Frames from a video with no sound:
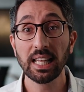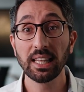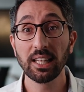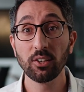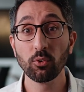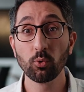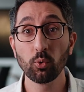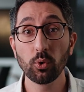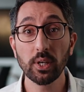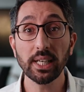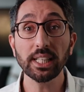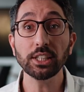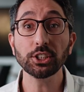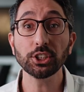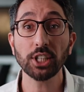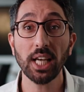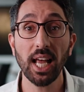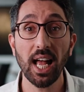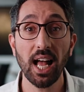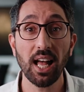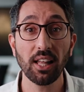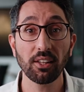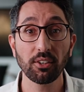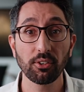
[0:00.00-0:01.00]
then reach
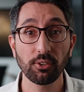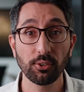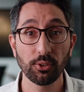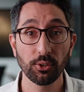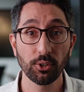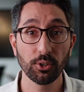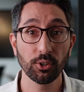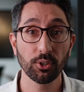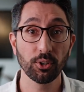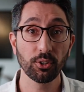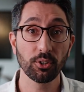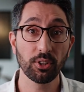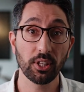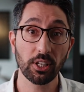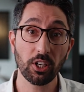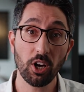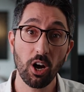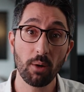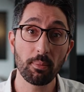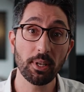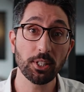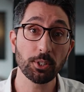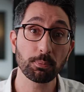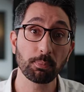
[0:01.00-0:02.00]
out through the
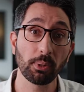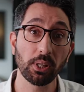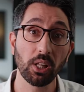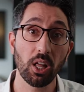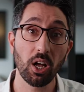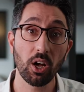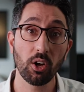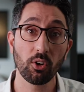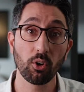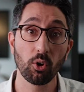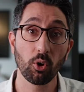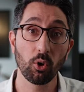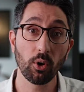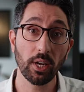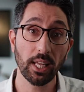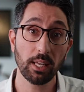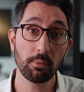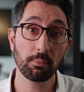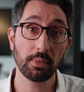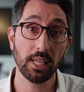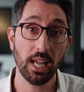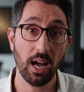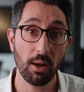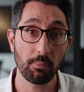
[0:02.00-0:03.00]
comments below or
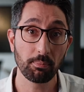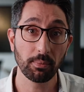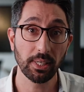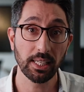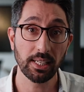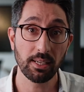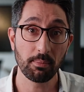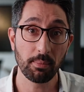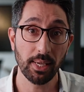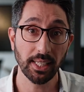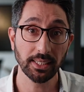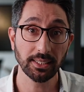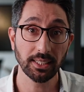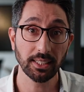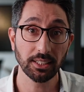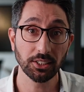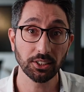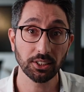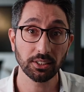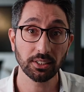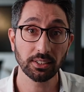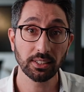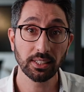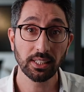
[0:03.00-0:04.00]
hit me up in a
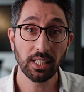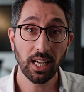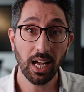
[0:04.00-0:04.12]
message.